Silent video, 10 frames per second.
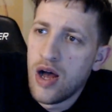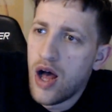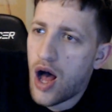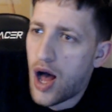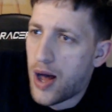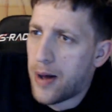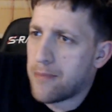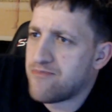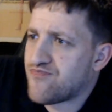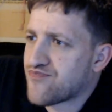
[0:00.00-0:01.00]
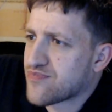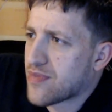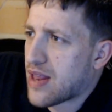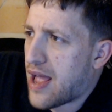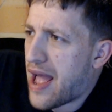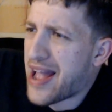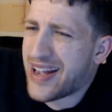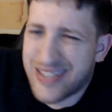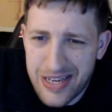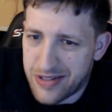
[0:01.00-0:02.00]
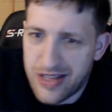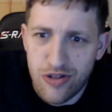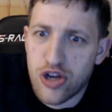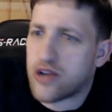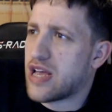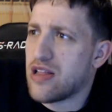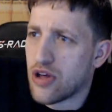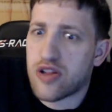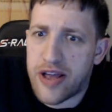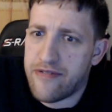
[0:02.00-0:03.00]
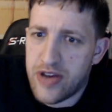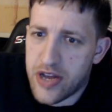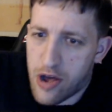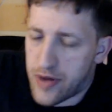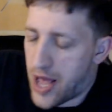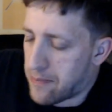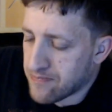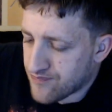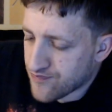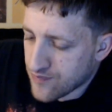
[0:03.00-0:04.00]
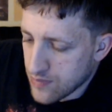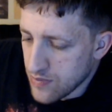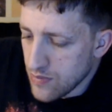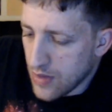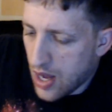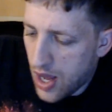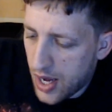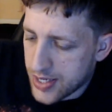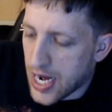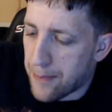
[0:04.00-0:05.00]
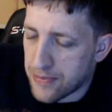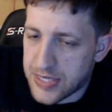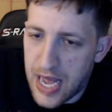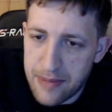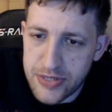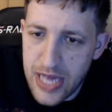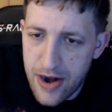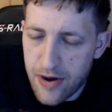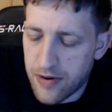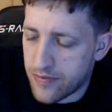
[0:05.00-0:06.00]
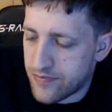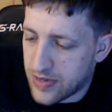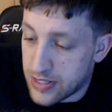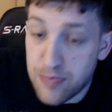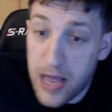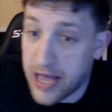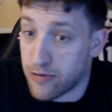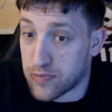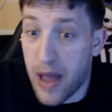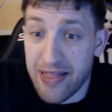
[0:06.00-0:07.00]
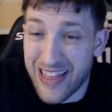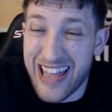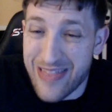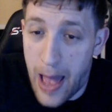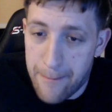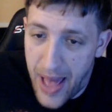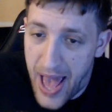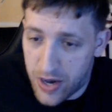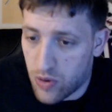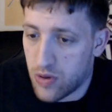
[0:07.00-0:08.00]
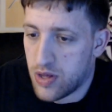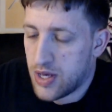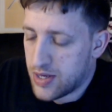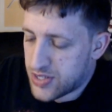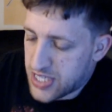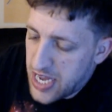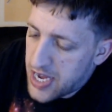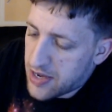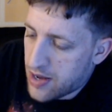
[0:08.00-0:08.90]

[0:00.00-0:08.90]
Um, and it, it looked it looked like a video game. Uh, a couple times there, it was mainly in that battle scene,